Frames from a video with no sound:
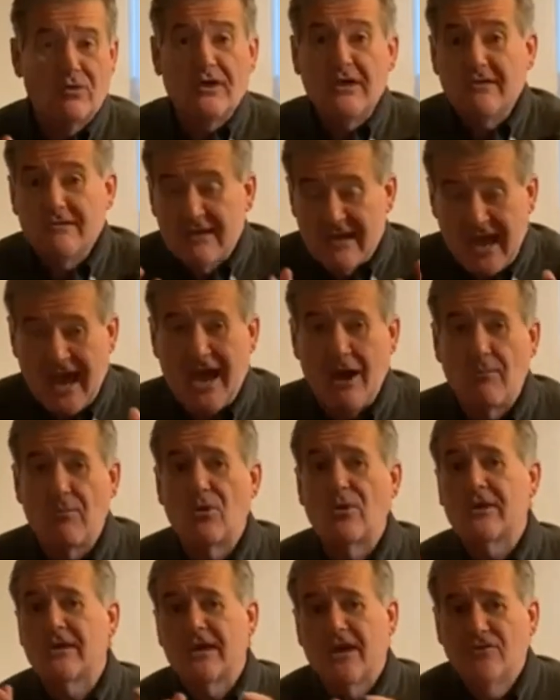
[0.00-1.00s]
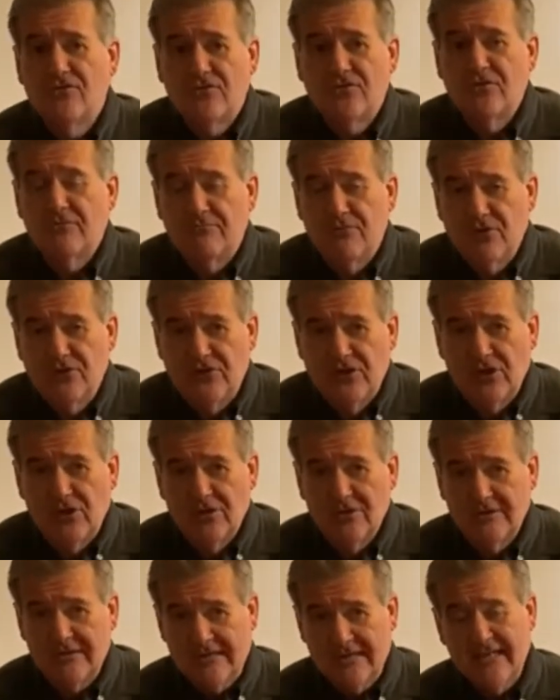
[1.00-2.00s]
the cowboy country of
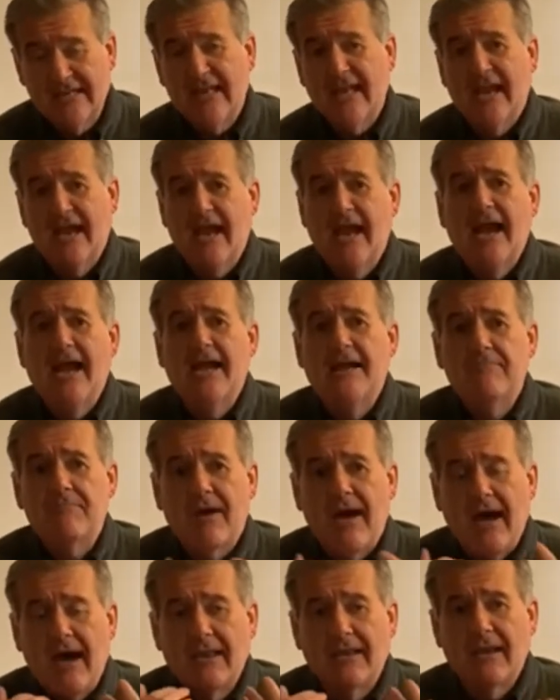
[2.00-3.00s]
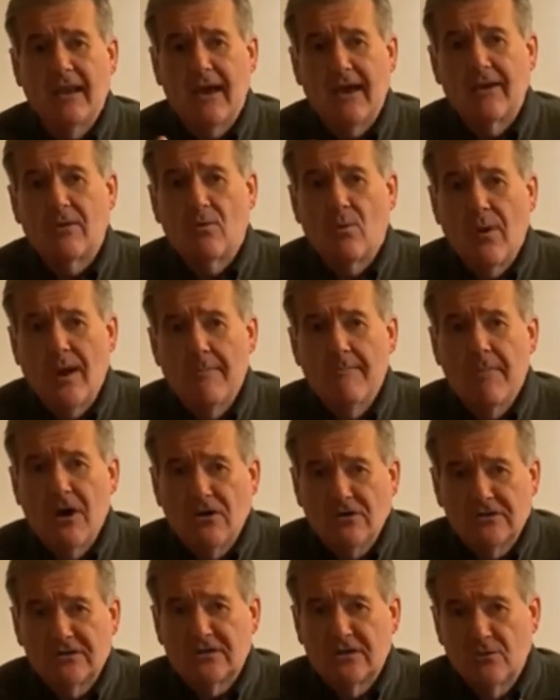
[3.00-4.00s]
Brazil. And unlike where
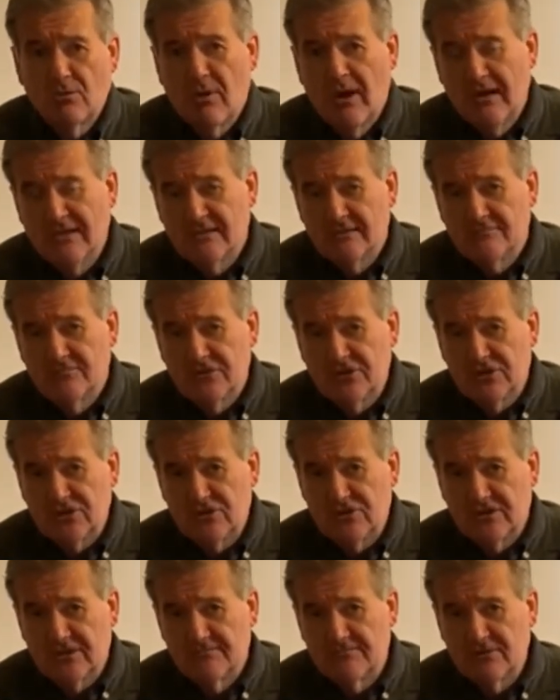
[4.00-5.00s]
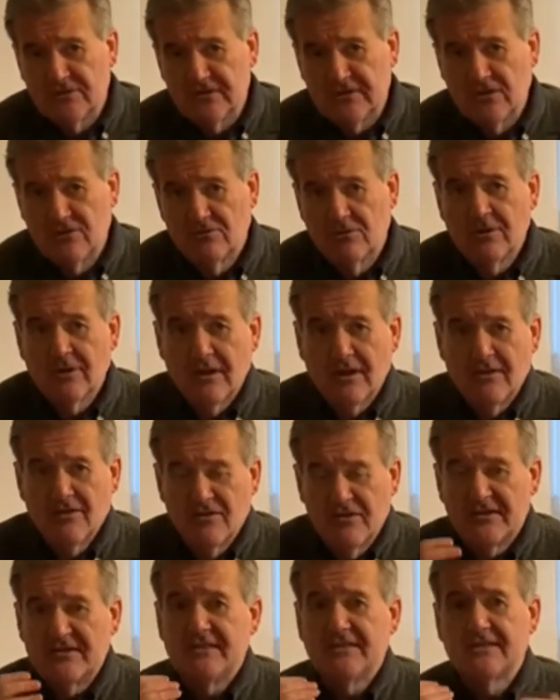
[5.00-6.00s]
most of the wines are produced in Brazil,
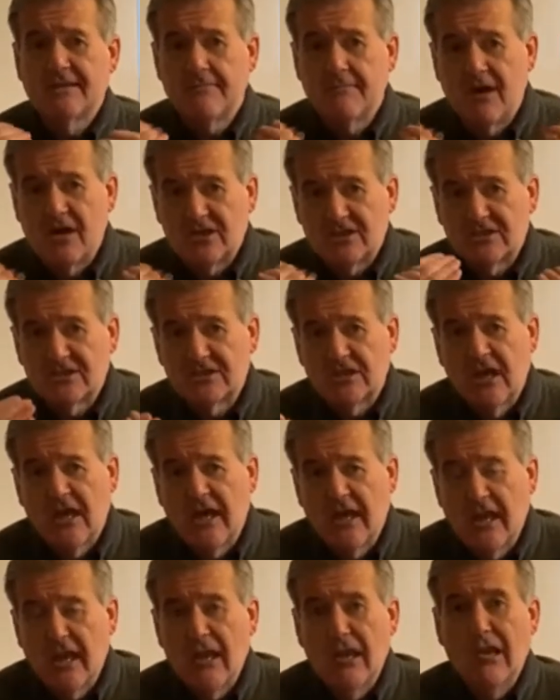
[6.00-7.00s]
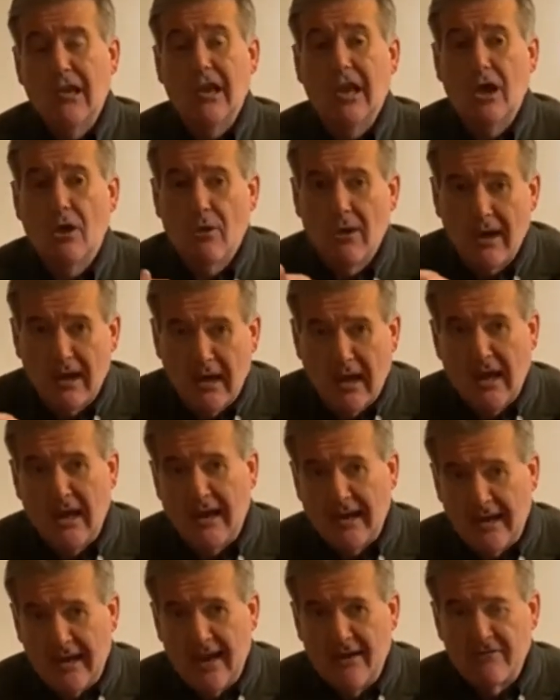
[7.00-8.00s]
this is a much lower
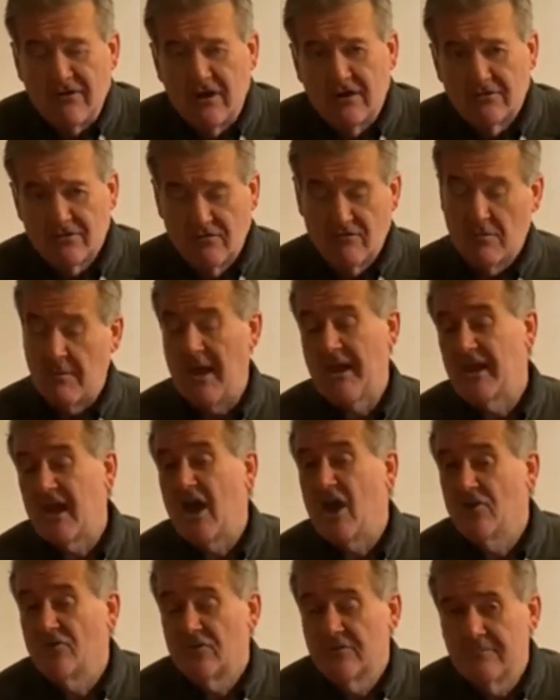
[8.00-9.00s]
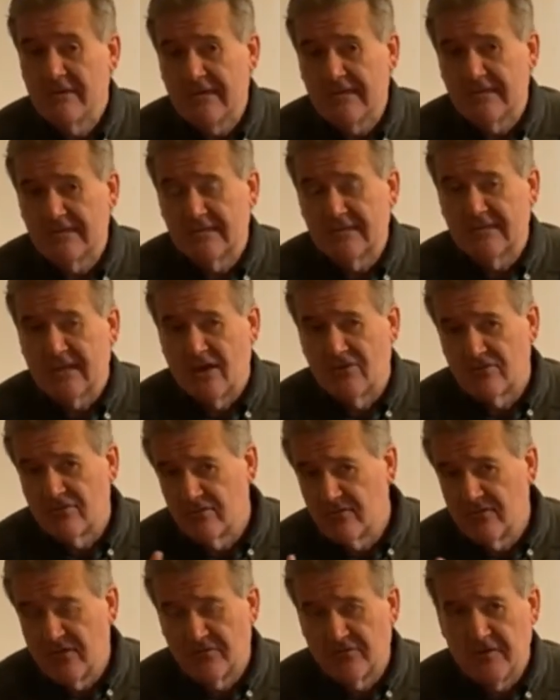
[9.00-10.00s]
lying area of about 100 metres,
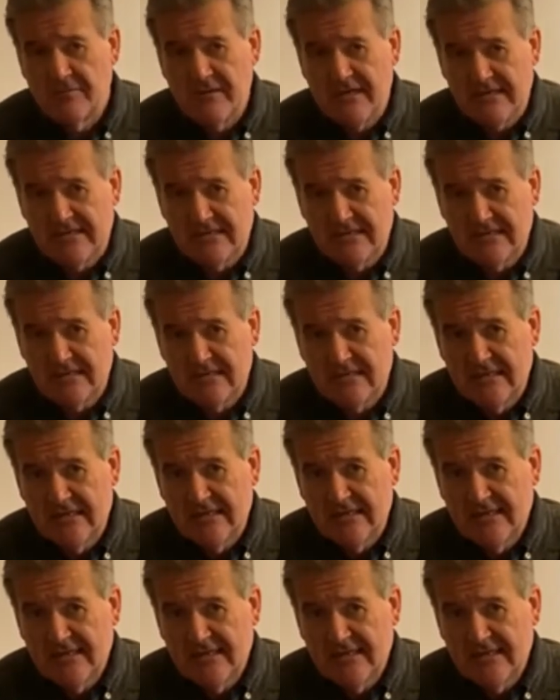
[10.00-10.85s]
150 metres.